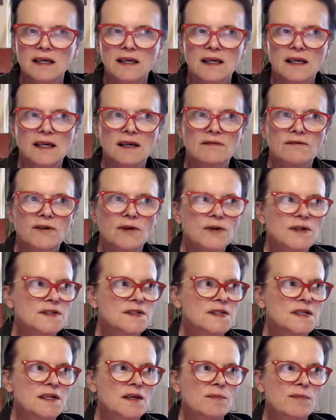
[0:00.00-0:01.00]
in
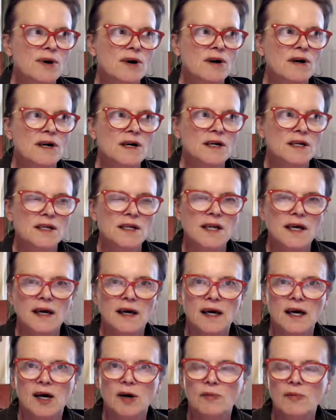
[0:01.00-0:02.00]
focusing upon
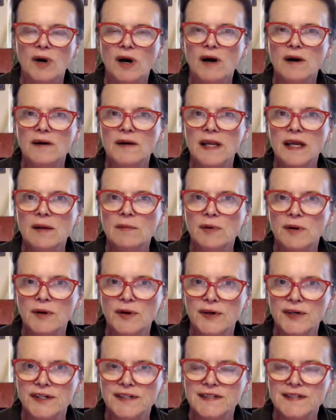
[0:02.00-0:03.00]
our
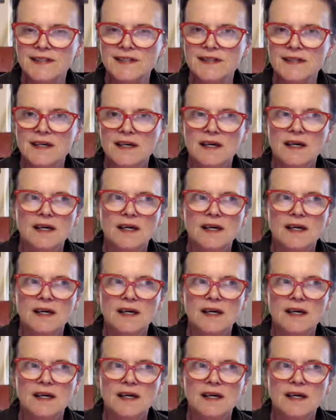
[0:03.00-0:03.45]
neighborhoods,